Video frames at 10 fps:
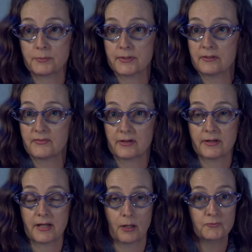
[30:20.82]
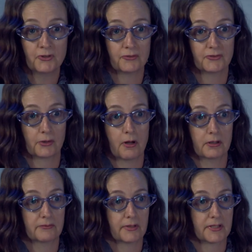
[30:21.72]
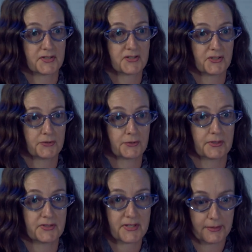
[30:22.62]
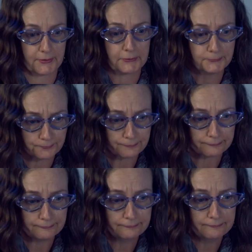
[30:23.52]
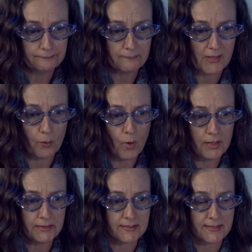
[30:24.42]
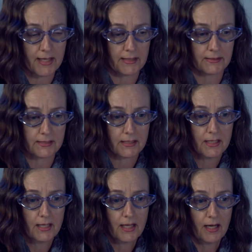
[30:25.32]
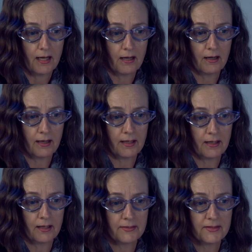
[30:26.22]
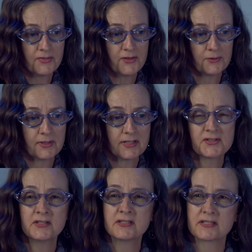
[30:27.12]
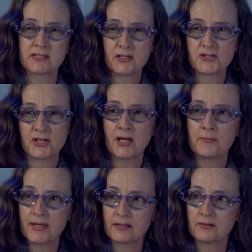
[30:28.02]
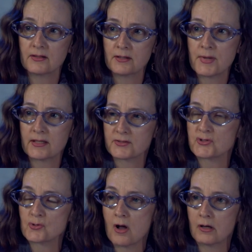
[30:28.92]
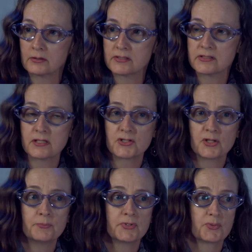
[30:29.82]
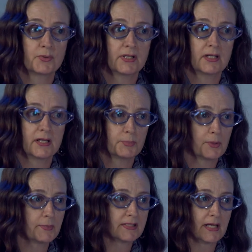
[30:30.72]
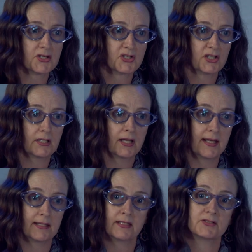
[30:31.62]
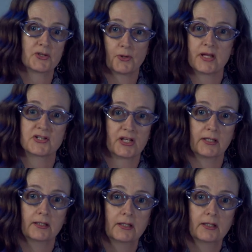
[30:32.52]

be very helpful for all of us to consider. One is that there is a distinction, I make a strong distinction between implementation and integration.